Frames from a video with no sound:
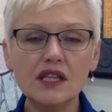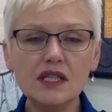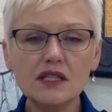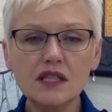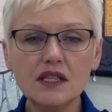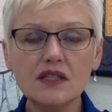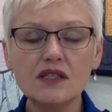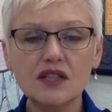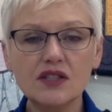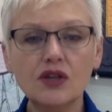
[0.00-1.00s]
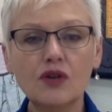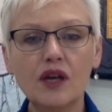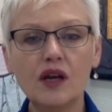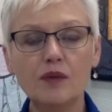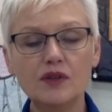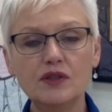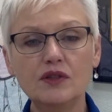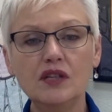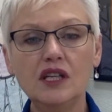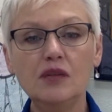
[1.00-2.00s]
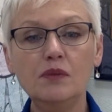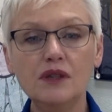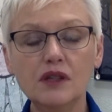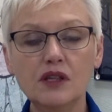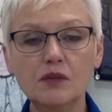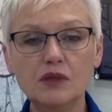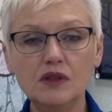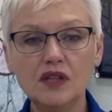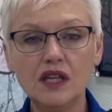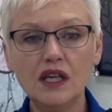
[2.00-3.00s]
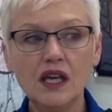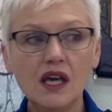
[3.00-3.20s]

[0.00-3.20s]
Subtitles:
this is such a great opportunity to build community.